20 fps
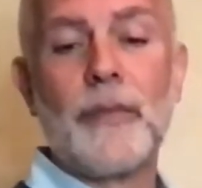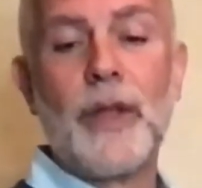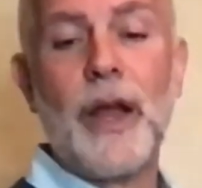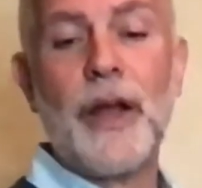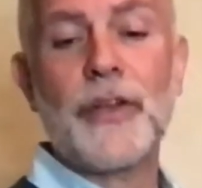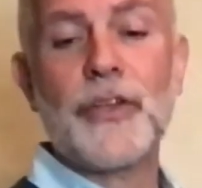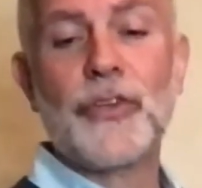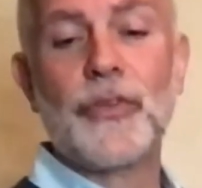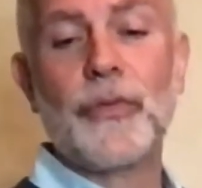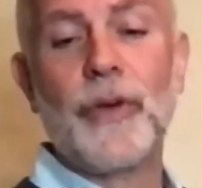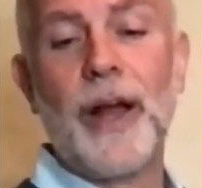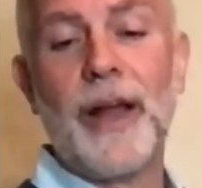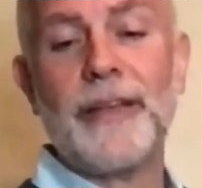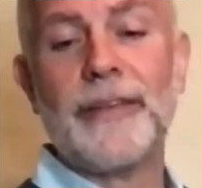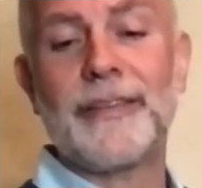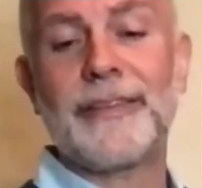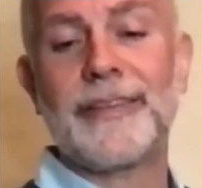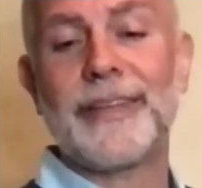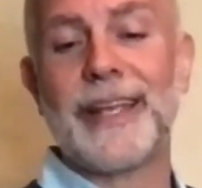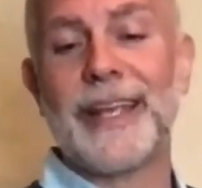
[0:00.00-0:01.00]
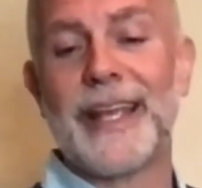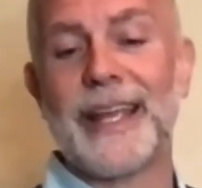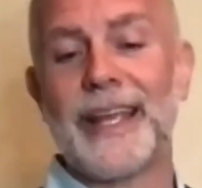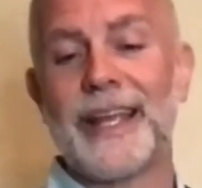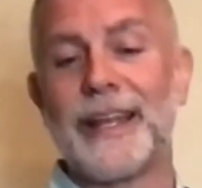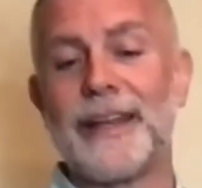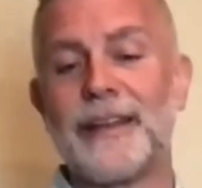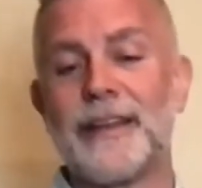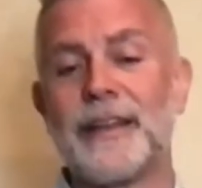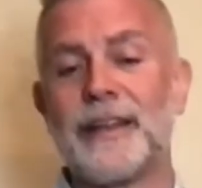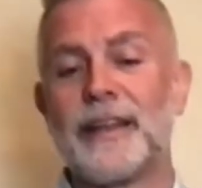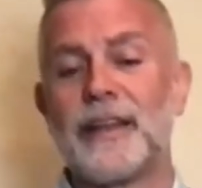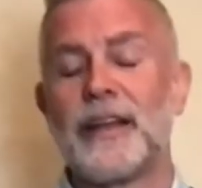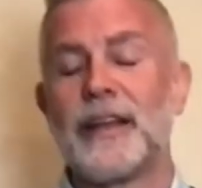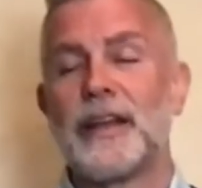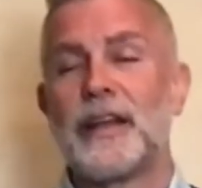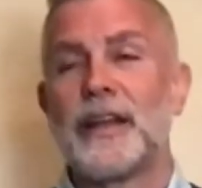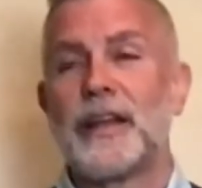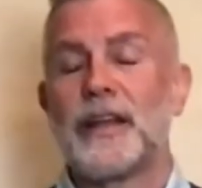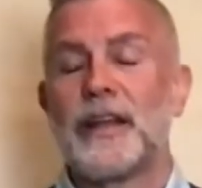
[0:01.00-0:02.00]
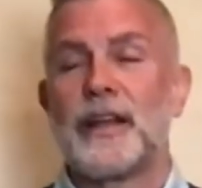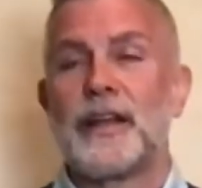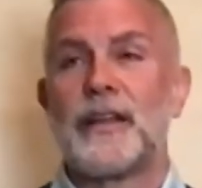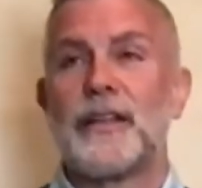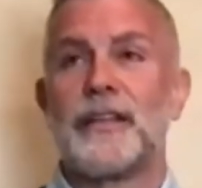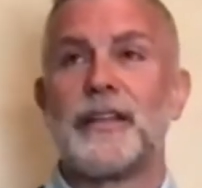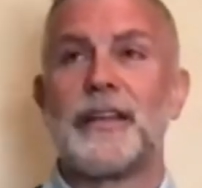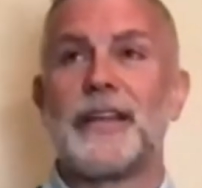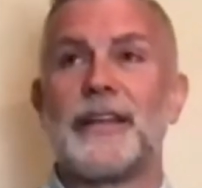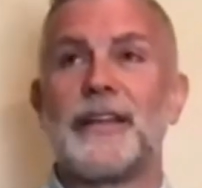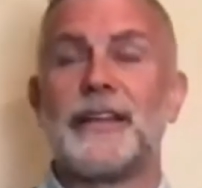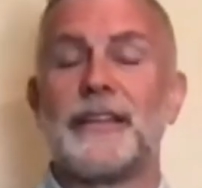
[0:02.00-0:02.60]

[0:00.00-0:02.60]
A trust in the